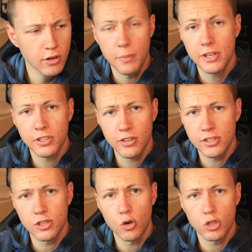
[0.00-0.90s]
But basically
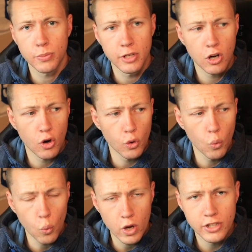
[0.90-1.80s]
this is going to be called
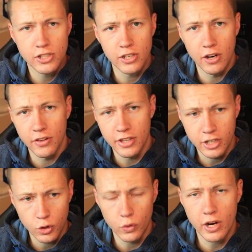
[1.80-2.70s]
once on the
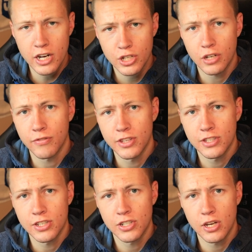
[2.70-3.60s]
creation of the
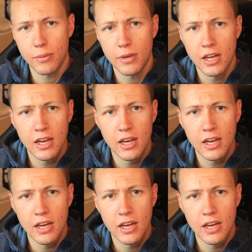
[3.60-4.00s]
system,